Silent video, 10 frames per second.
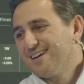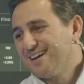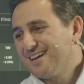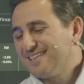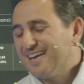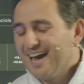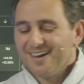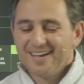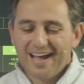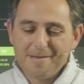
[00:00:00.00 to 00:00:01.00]
Yeah.
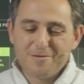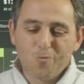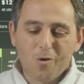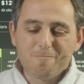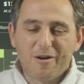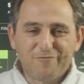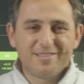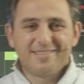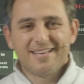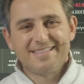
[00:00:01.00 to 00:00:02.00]
Warren Buffett
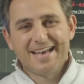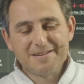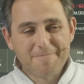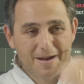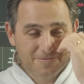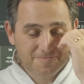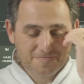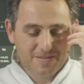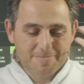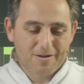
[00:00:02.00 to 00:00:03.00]
says that
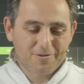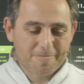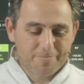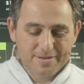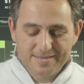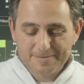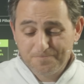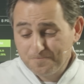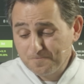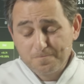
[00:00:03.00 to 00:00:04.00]
about companies.
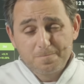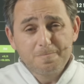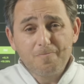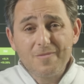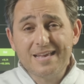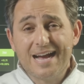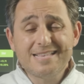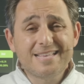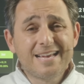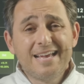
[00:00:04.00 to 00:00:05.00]
And
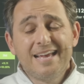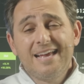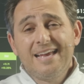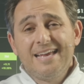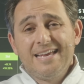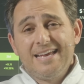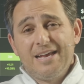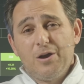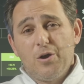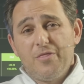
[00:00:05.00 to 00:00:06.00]
guys,
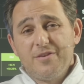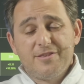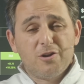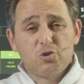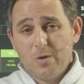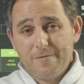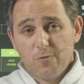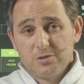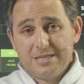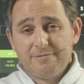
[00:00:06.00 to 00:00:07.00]
this is our
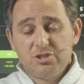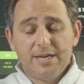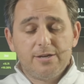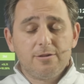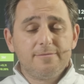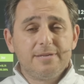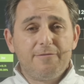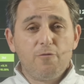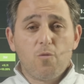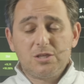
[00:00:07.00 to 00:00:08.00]
24/7 channel. If
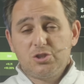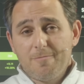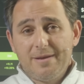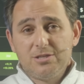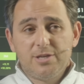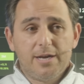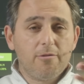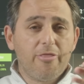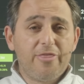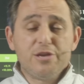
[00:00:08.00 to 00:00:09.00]
you've watched our main
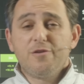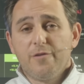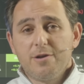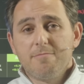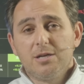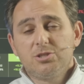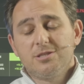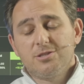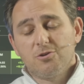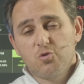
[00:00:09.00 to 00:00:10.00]
channel, thank you very much. This
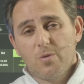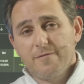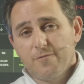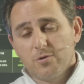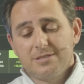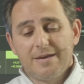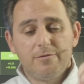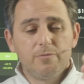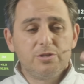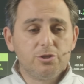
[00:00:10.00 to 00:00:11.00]
is our
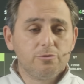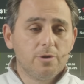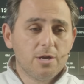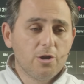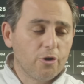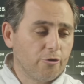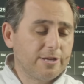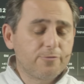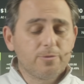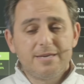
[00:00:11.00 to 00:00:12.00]
24/7. We do
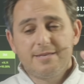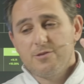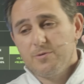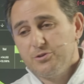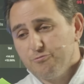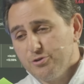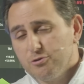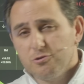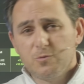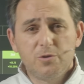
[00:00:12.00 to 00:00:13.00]
earnings releases, we do
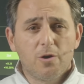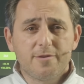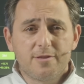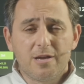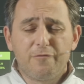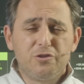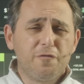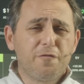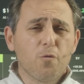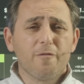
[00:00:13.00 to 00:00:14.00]
news, we do all the stuff. We do
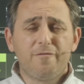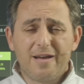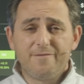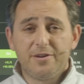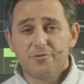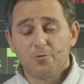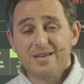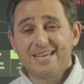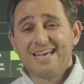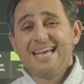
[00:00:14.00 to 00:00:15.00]
4 or 5 videos a
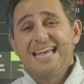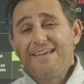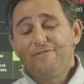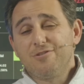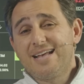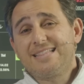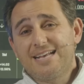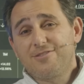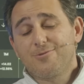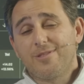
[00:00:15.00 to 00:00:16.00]
week. If you like
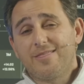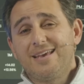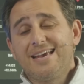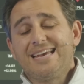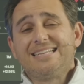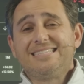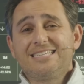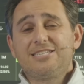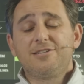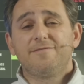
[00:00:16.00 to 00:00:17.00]
that sort of thing, in
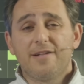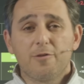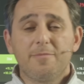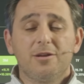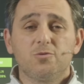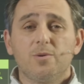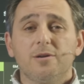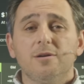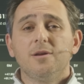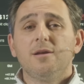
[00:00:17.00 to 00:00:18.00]
addition to following me on
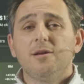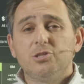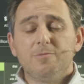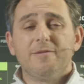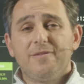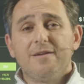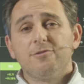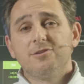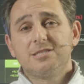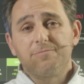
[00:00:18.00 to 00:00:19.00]
Twitter, do me a
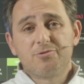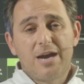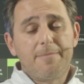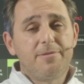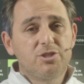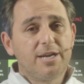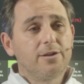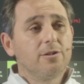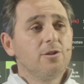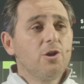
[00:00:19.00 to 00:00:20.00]
favor, subscribe to the
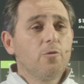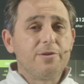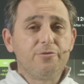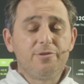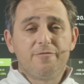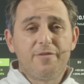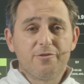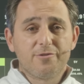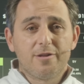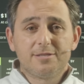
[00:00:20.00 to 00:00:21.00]
channel. We do these
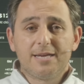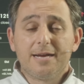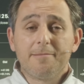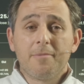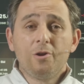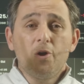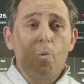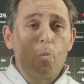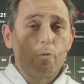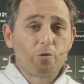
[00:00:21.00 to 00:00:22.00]
videos all the time.
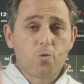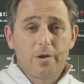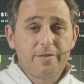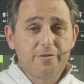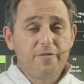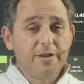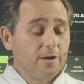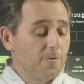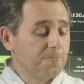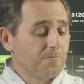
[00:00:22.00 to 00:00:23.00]
We're recording this
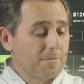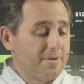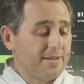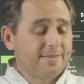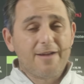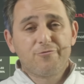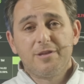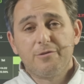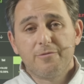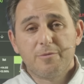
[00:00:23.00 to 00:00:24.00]
video minutes after
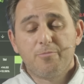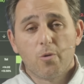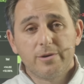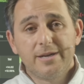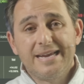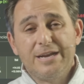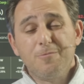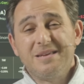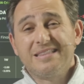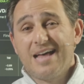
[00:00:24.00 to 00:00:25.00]
they were reported. It'll
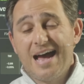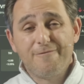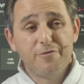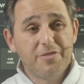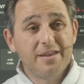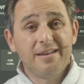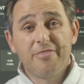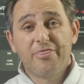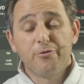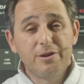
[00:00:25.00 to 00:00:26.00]
be live within
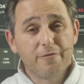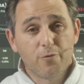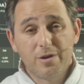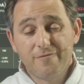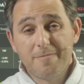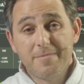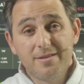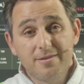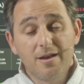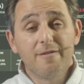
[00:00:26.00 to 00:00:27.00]
30 or 45
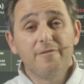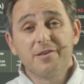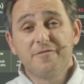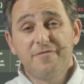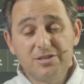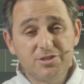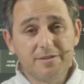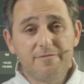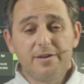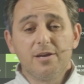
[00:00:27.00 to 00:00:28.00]
minutes of us finishing
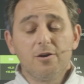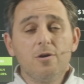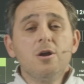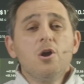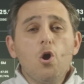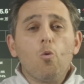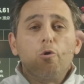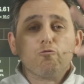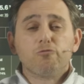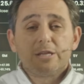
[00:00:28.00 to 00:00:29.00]
the video.
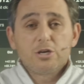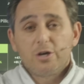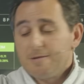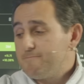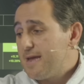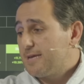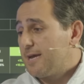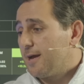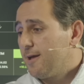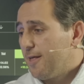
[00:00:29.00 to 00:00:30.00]
We're really good at
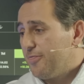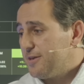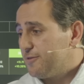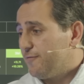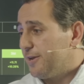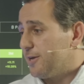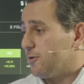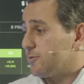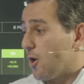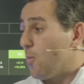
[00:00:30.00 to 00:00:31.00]
making these
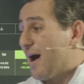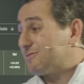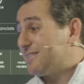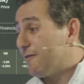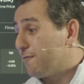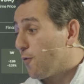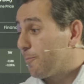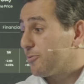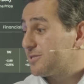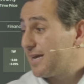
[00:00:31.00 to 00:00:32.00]
videos. Oh, wow, it's down
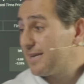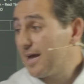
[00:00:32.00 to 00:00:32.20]
4% now,